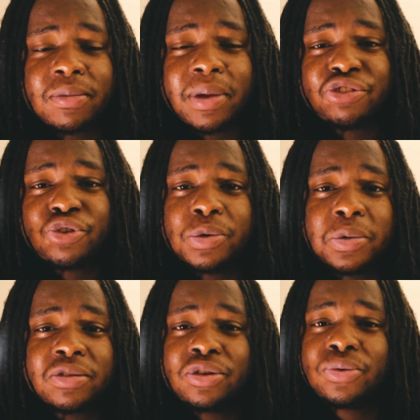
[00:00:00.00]
to make sure we
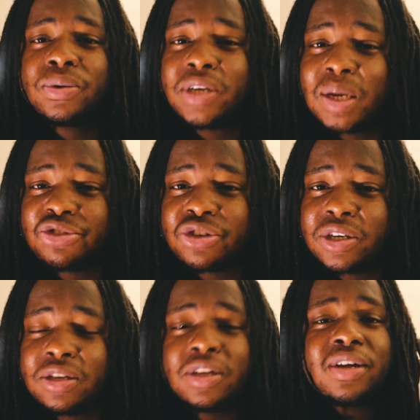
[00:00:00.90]
wasn't doing dumb
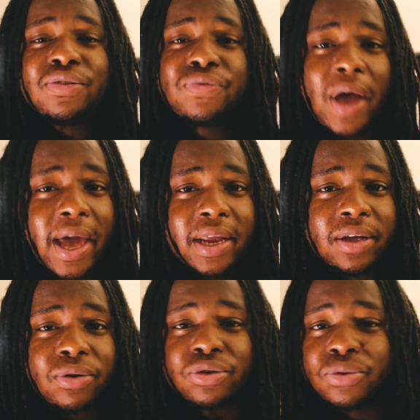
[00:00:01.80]

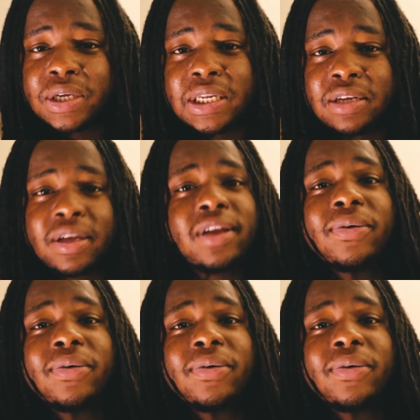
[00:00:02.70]
fighting or doing anything